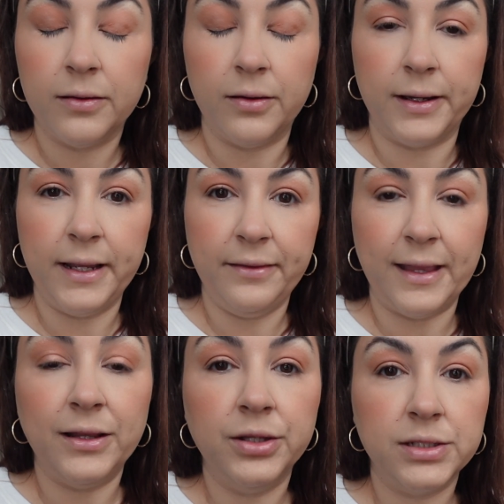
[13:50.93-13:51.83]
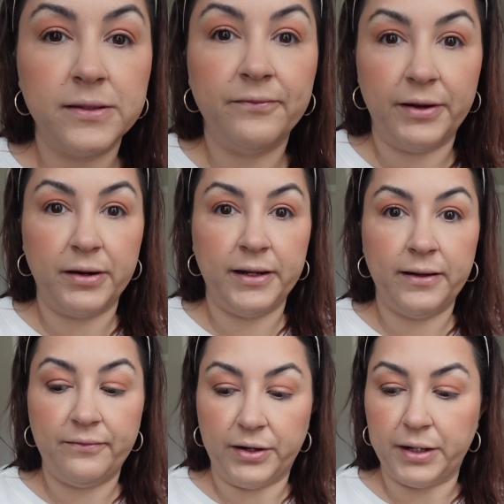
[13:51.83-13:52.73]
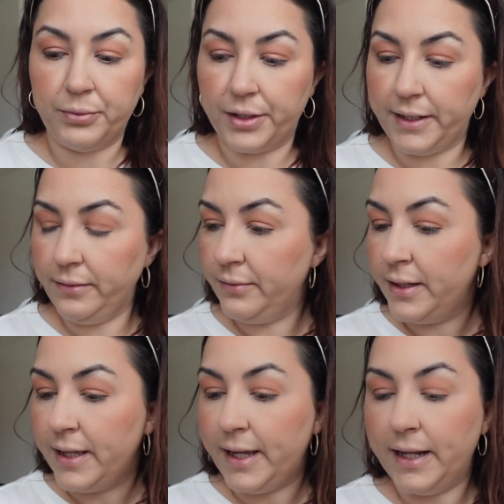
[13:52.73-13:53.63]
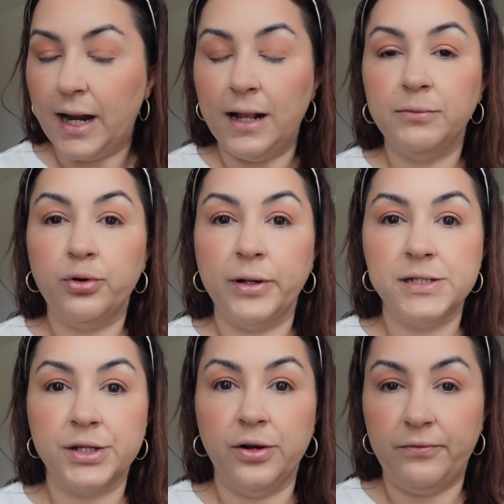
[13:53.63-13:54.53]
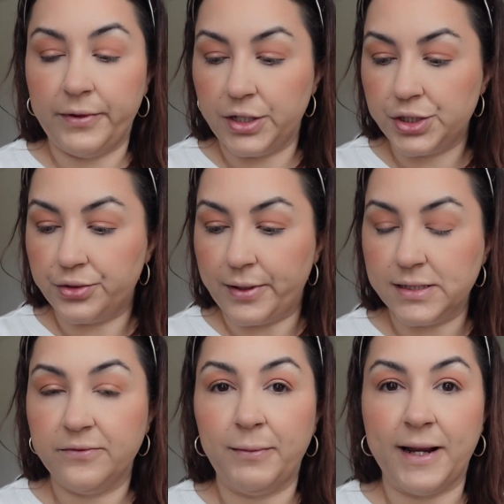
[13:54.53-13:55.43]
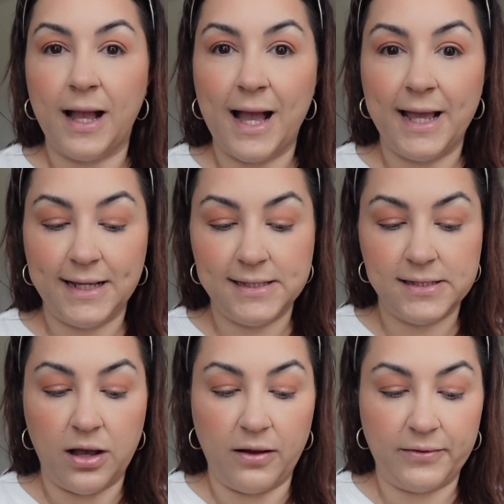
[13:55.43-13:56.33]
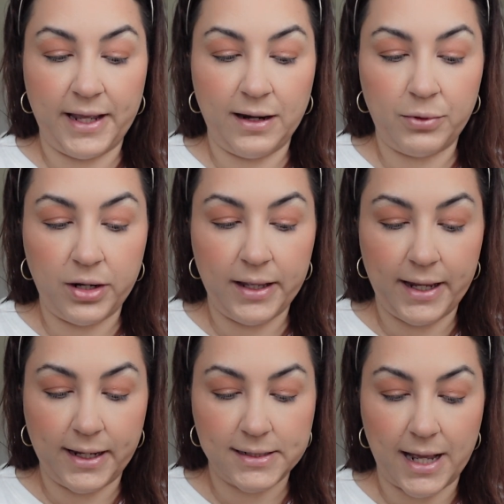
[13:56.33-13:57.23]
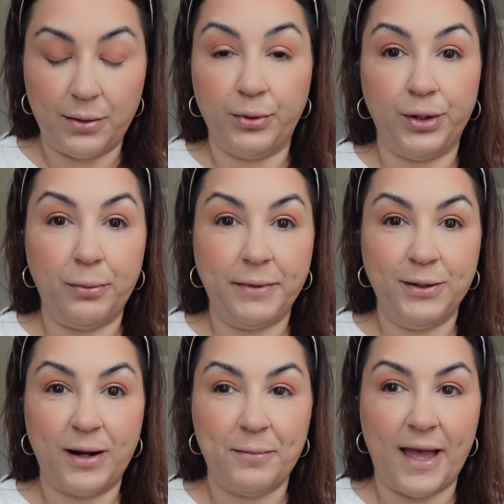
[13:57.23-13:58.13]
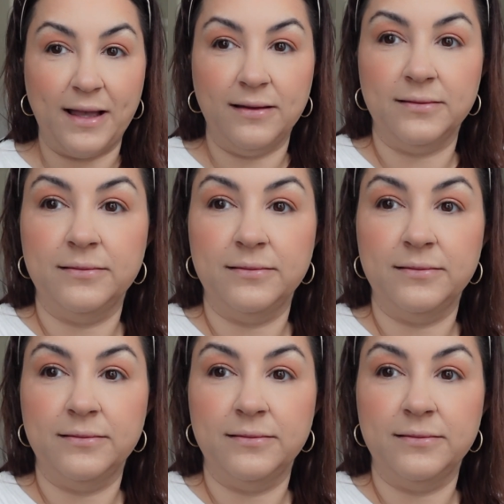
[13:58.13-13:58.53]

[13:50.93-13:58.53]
Okay, that looks very, very pretty. And I am going to go finish the rest of my eyes off camera, and I will be right back.